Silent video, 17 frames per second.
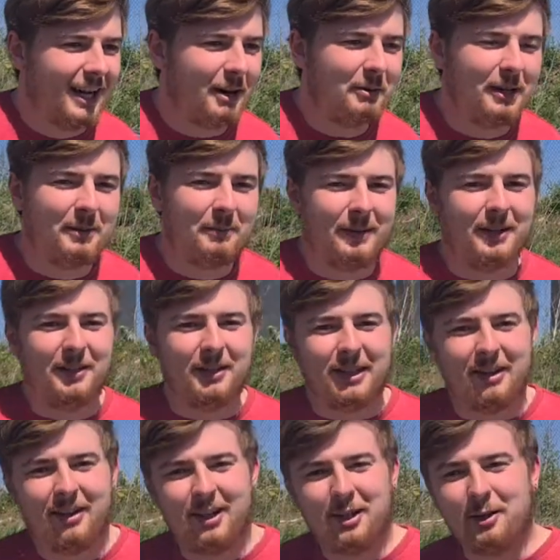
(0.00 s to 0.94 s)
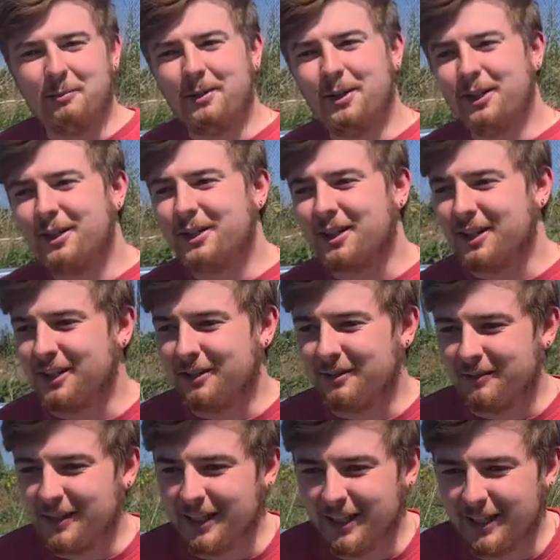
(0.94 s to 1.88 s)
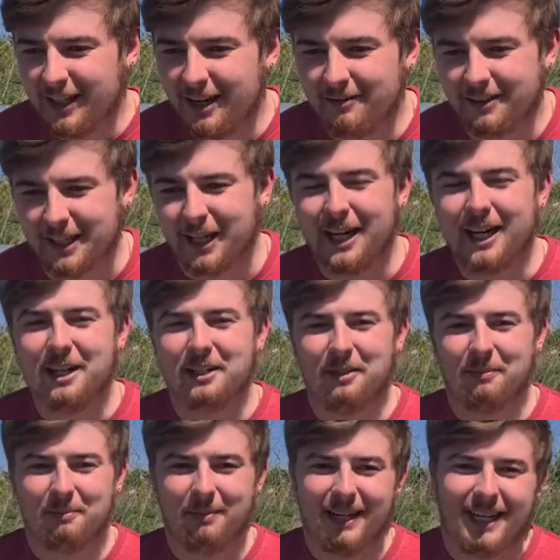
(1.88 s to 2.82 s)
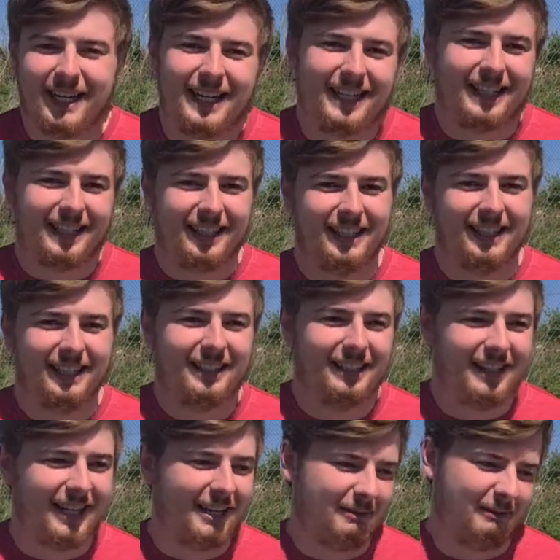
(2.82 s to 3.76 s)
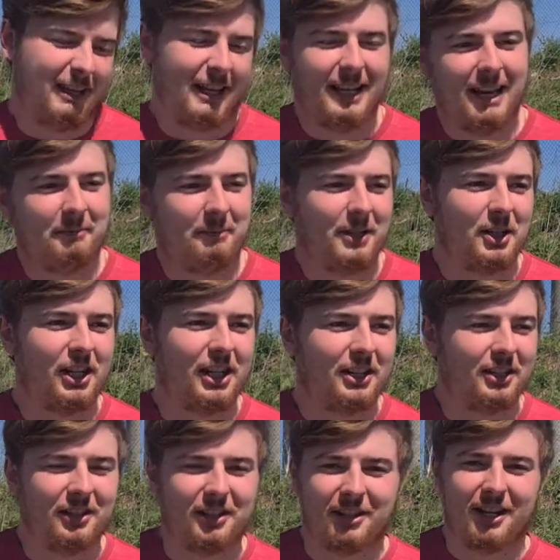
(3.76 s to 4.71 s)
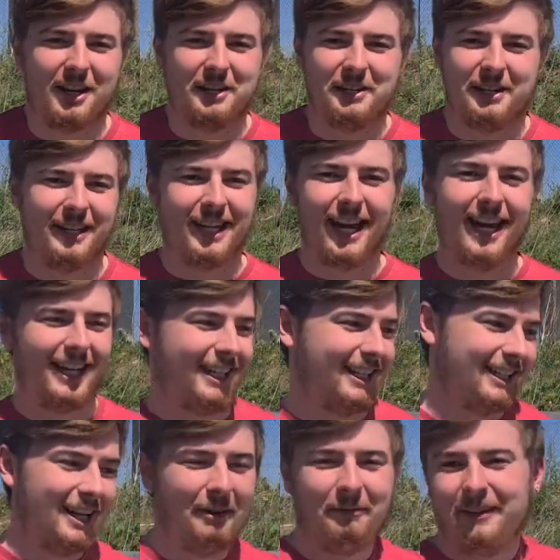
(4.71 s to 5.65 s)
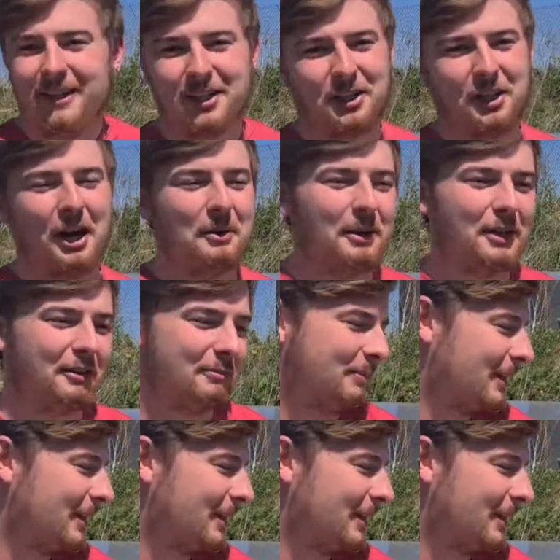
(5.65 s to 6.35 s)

I would have been on here a lot more because of, you know, other cars, but, but they're, they're, they've been shitters, so nothing to show off.